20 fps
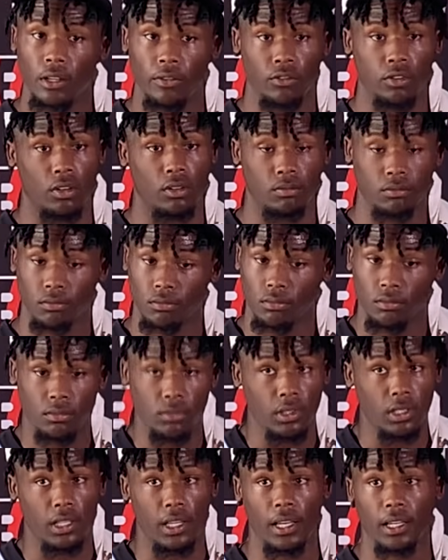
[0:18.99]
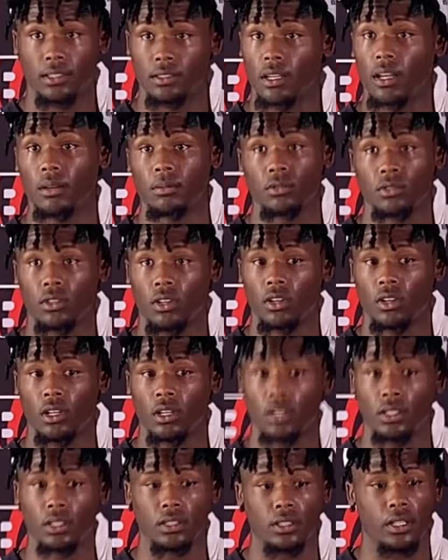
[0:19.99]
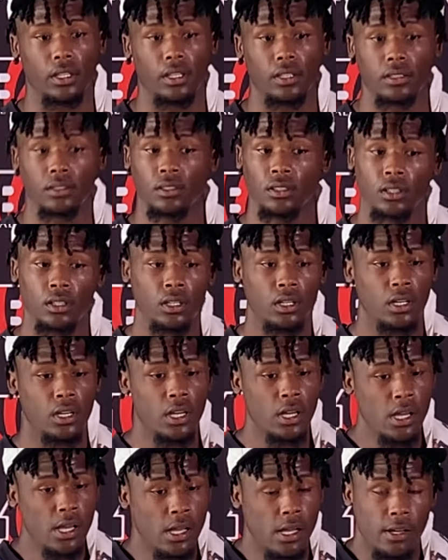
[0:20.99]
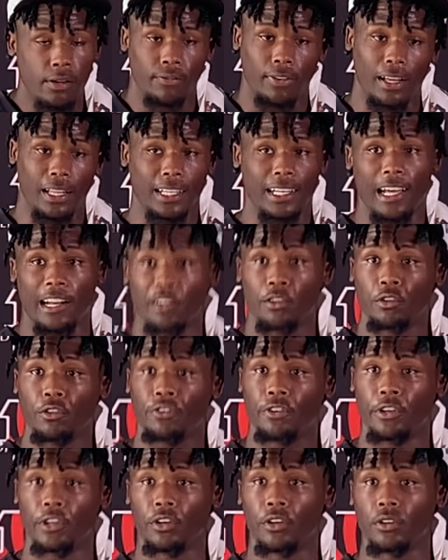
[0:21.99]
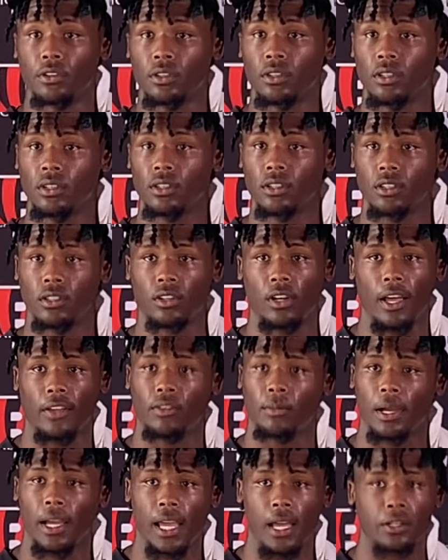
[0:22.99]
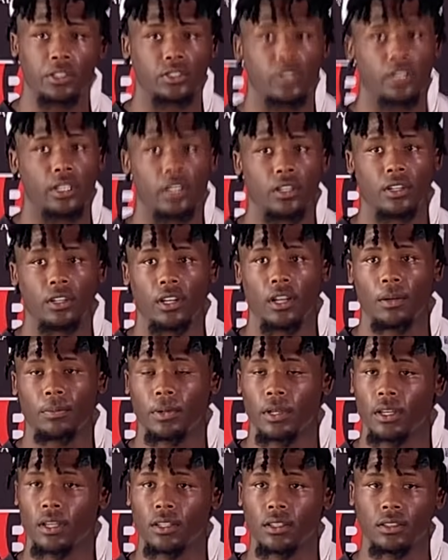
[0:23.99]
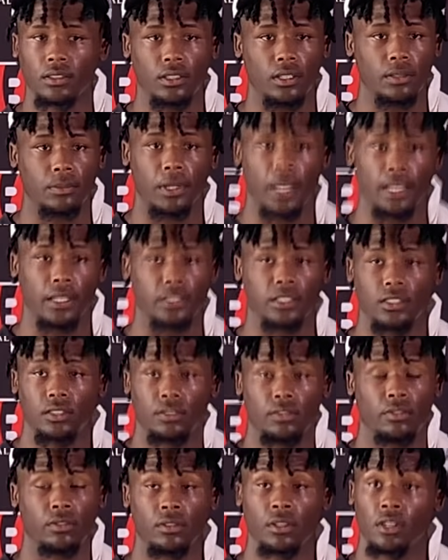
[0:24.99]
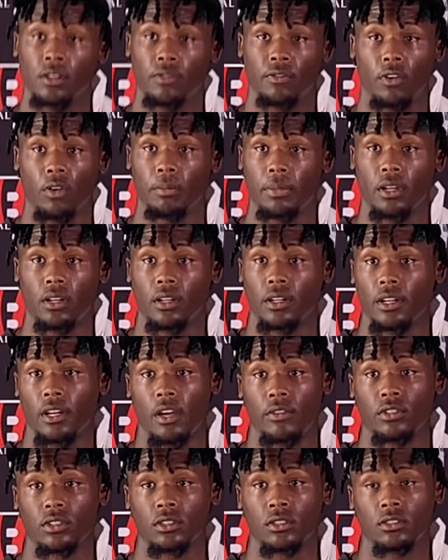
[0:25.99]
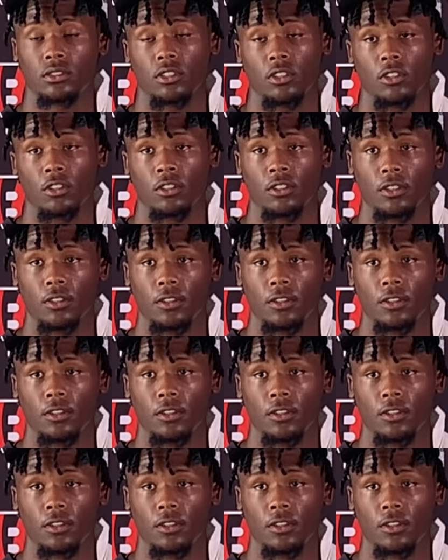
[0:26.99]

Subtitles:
from legs up, you know, and then finally got on the field, you know, after my hamstring healed up, and man, I just felt better than ever, so.